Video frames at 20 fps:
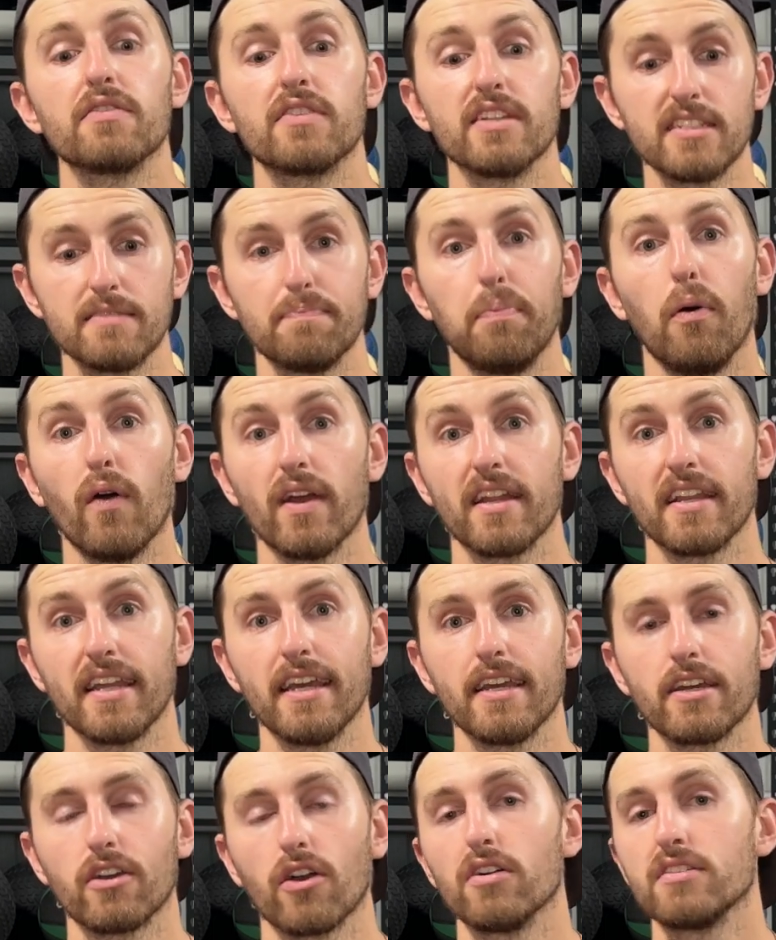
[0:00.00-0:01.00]
This point
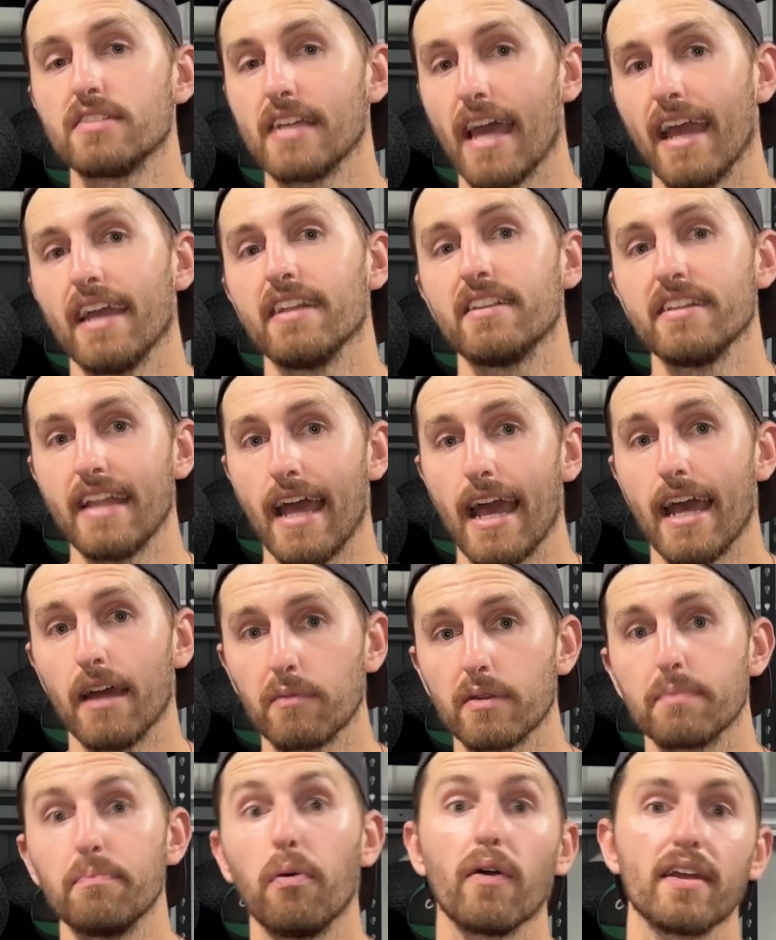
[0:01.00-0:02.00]
here goes hand in hand
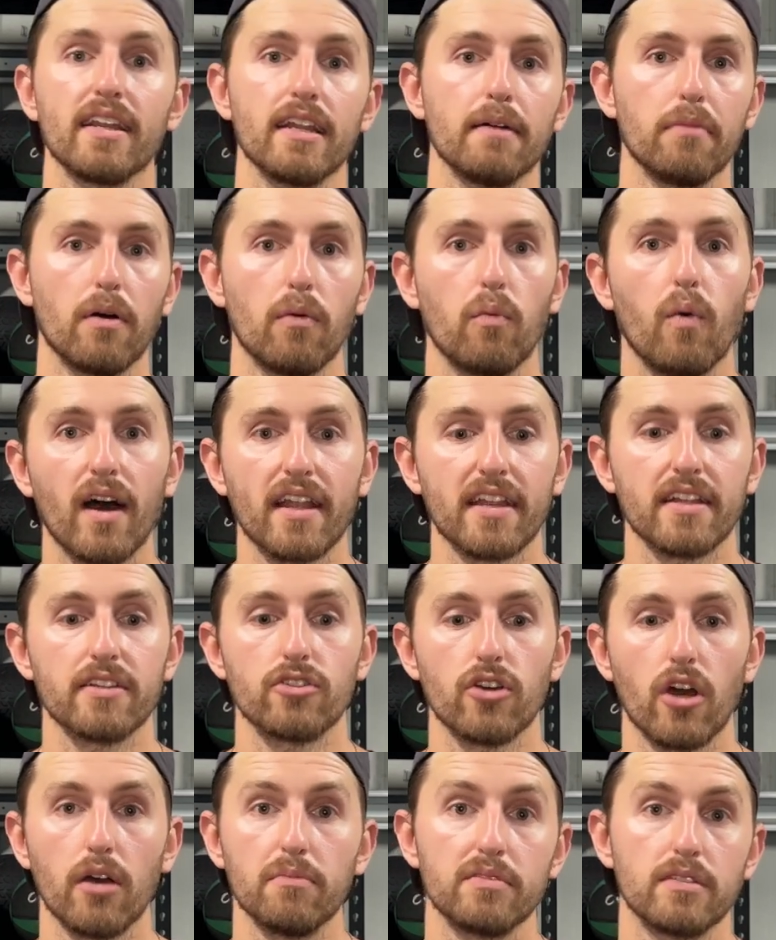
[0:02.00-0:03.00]
with point number 1 in
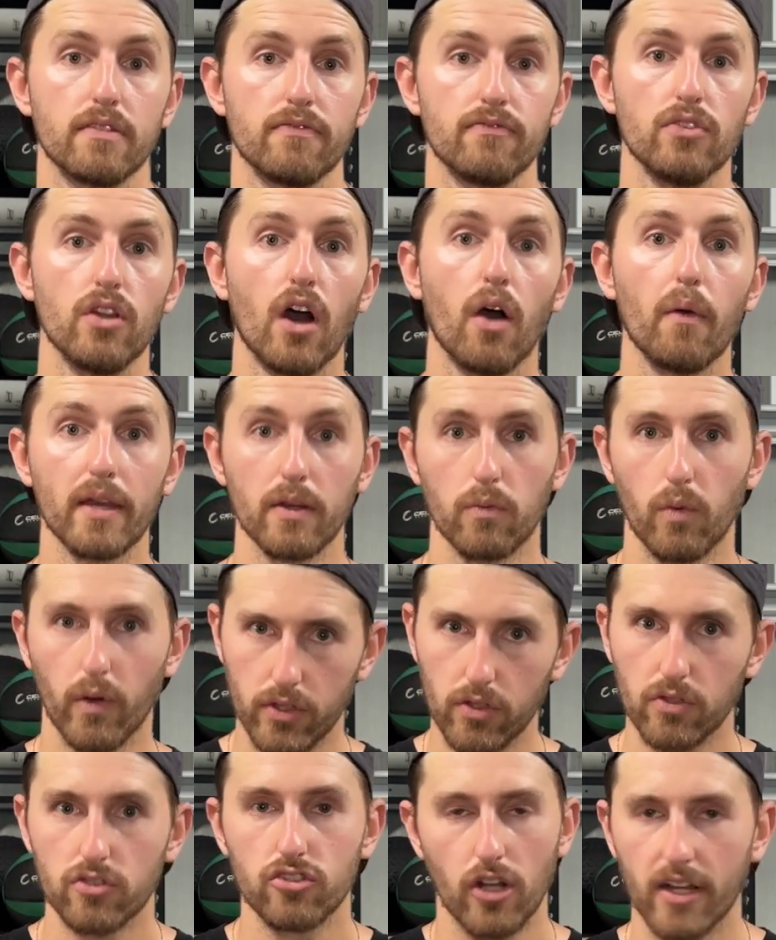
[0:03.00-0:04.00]
terms of knowing what
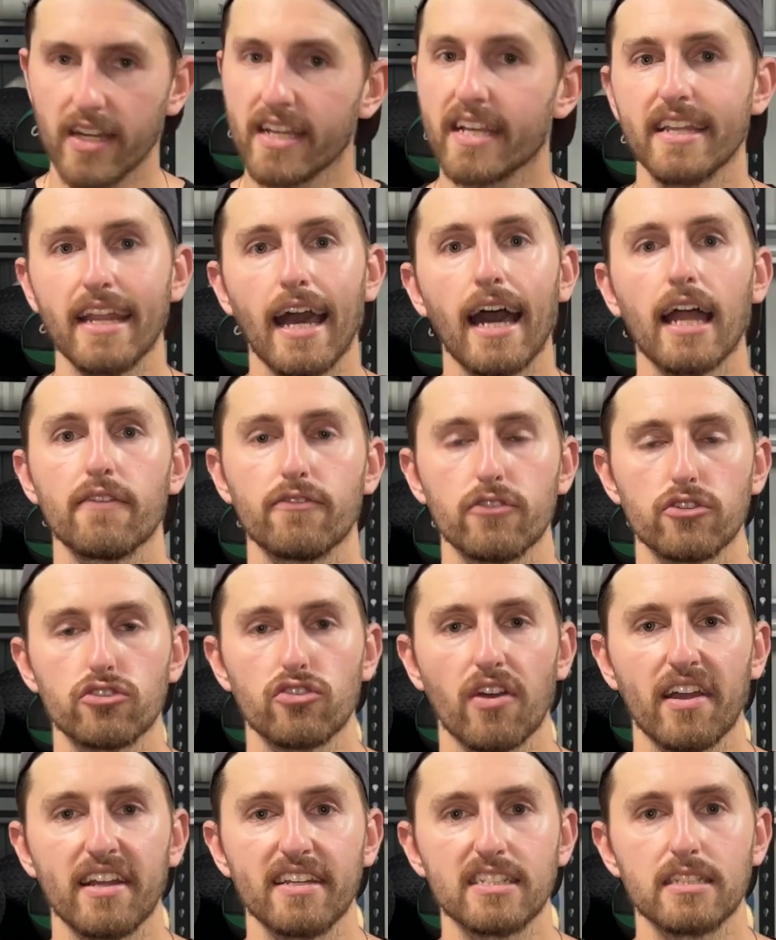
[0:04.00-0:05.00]
you're trying to get out of your
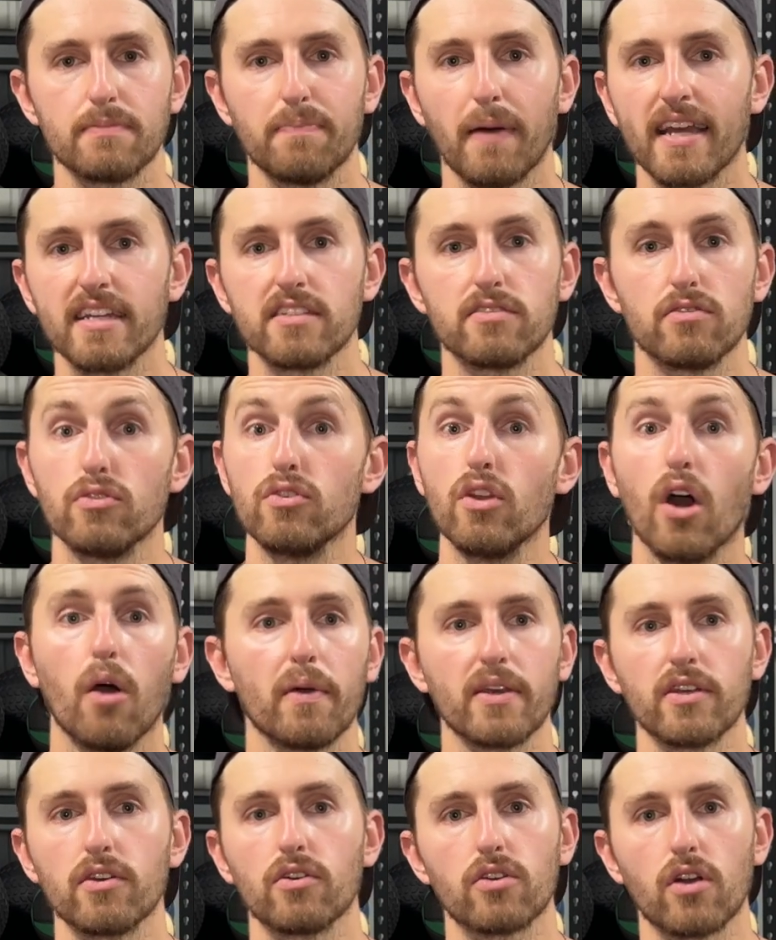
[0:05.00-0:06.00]
training space,
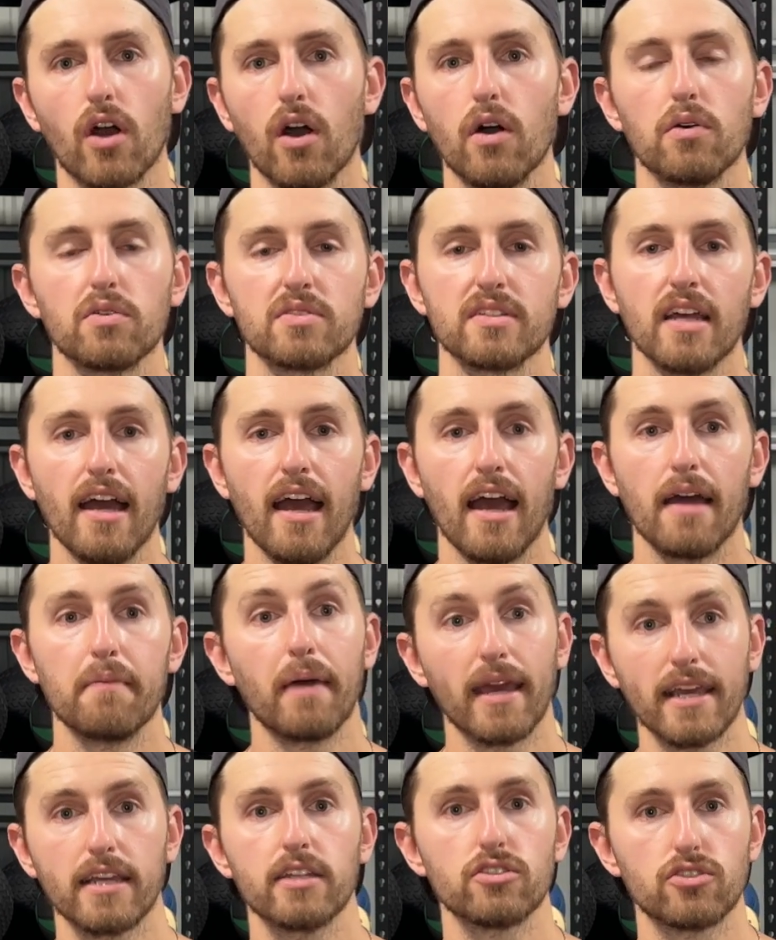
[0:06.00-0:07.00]
knowing your goals, and
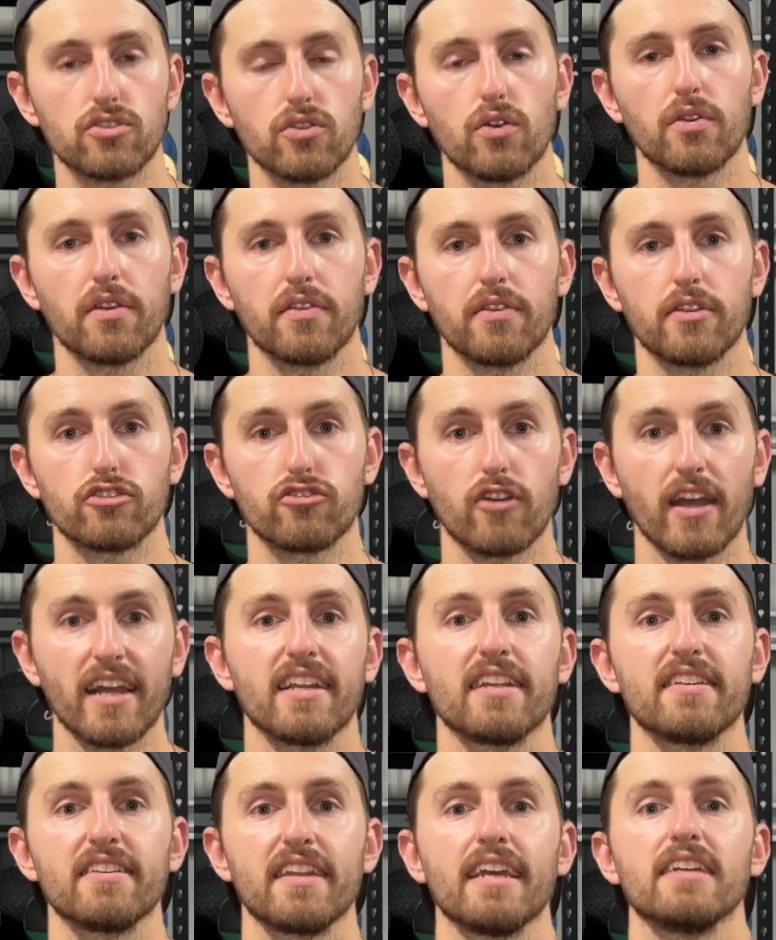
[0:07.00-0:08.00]
making sure that the
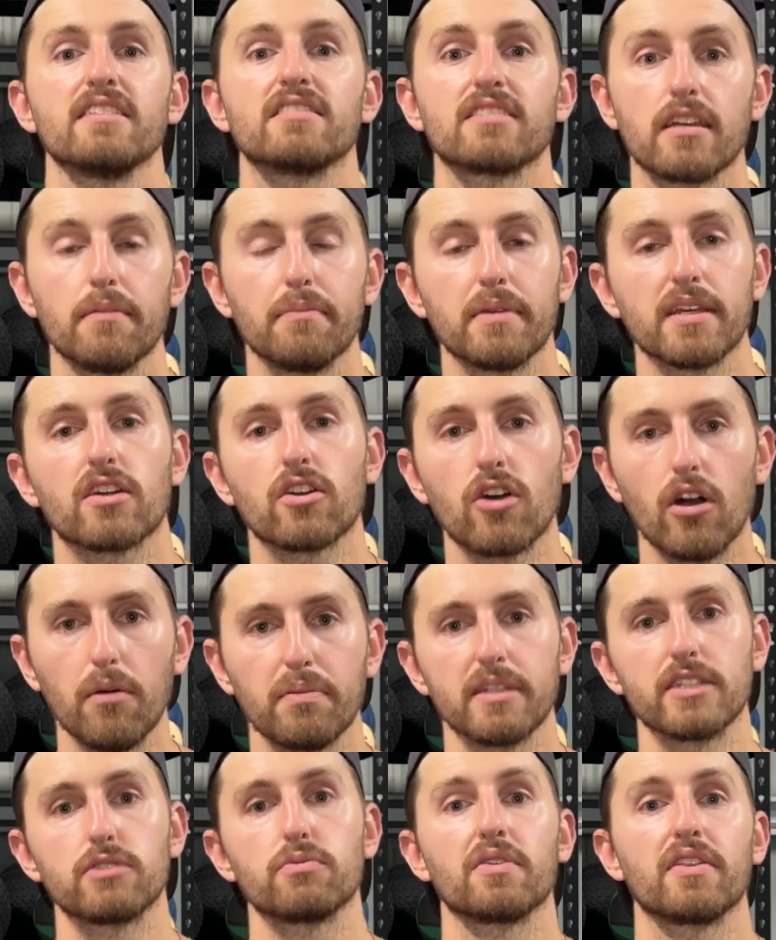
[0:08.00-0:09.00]
training needs can be
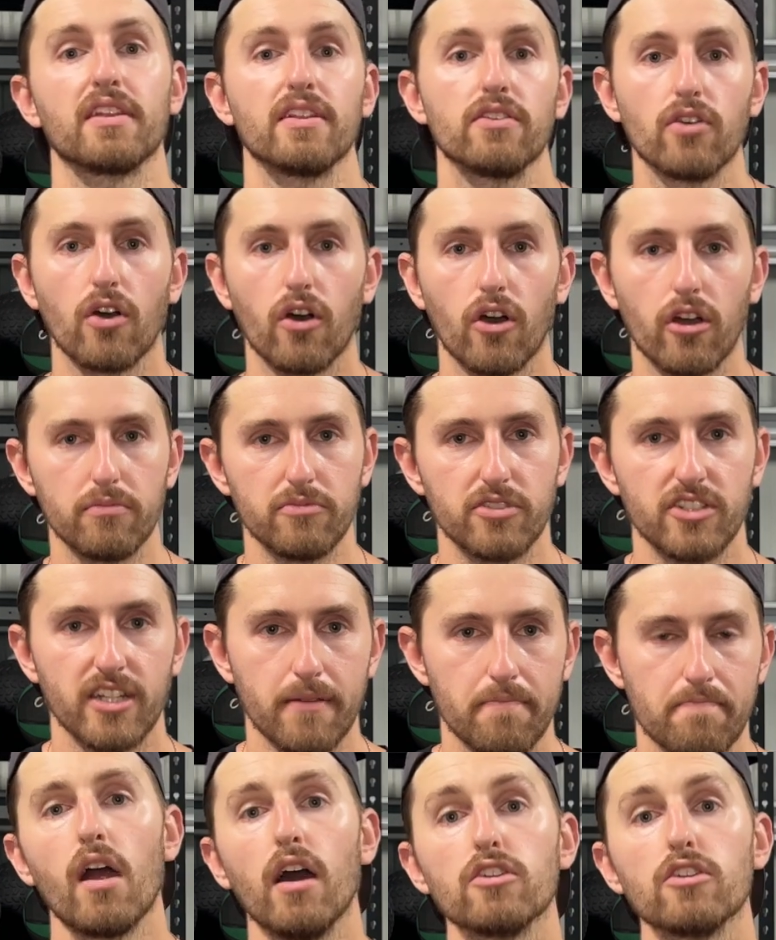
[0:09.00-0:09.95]
accomplished within your home gym.